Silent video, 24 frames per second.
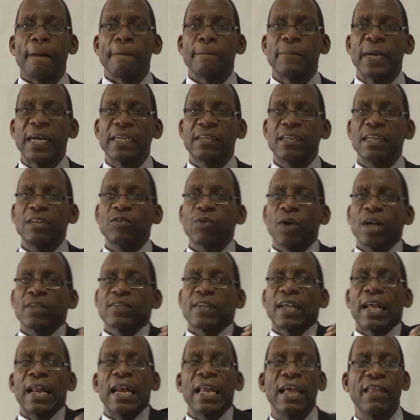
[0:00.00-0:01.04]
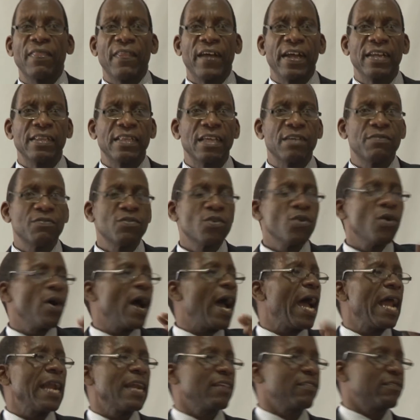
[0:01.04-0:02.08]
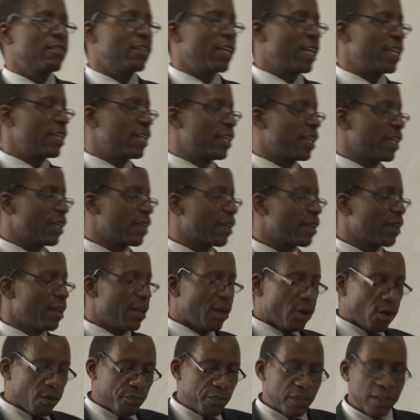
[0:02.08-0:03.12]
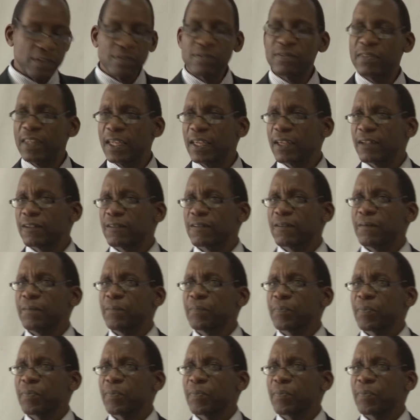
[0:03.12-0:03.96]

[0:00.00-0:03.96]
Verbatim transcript: But it was clear that they have no understanding of these things.